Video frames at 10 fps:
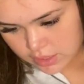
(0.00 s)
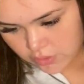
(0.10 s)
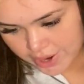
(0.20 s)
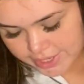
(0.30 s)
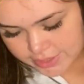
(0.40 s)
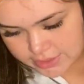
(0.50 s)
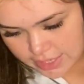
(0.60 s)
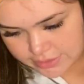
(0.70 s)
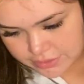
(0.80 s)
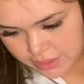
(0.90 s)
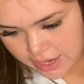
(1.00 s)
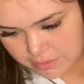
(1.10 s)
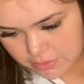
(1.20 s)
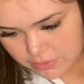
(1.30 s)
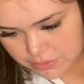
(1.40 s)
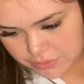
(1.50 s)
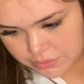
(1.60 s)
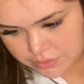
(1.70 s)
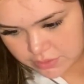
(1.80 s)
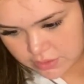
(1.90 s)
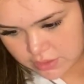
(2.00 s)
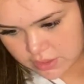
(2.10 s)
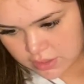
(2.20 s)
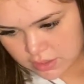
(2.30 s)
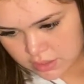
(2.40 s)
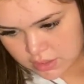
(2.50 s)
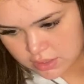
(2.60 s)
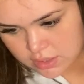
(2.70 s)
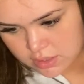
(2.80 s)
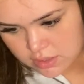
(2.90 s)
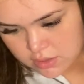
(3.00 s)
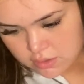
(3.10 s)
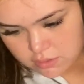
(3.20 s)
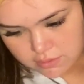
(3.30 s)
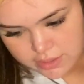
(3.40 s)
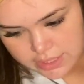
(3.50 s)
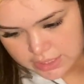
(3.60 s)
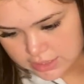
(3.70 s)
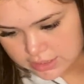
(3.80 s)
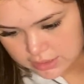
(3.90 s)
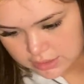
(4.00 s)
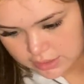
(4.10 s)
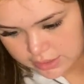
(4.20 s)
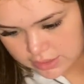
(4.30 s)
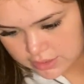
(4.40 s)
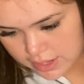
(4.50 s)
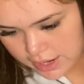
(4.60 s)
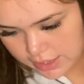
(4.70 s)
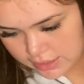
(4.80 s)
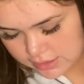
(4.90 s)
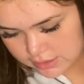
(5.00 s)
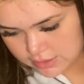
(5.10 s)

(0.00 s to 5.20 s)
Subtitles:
added dyes or chemicals. or anything like that.